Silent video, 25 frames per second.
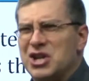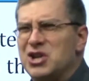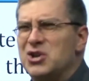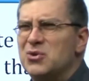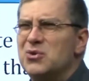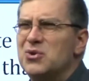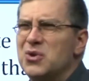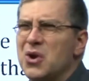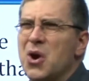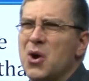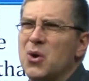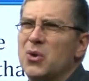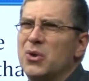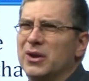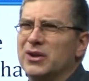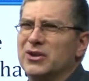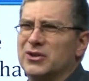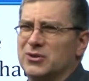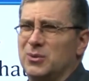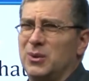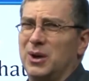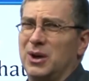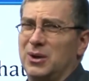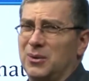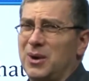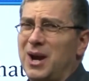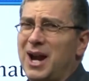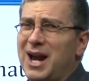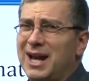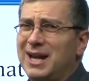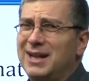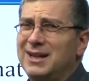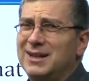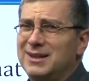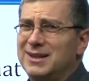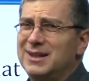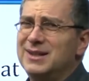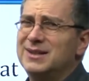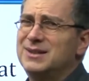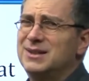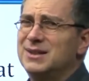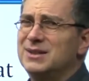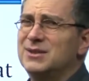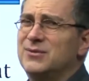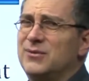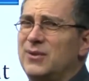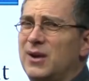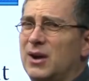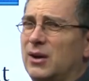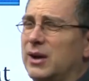You know this one, right? This
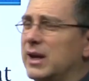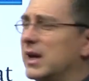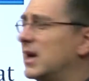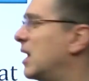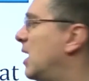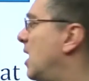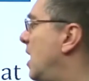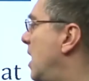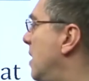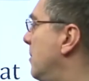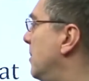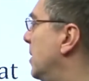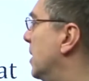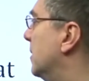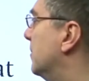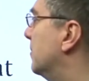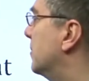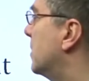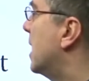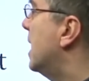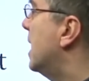is very common.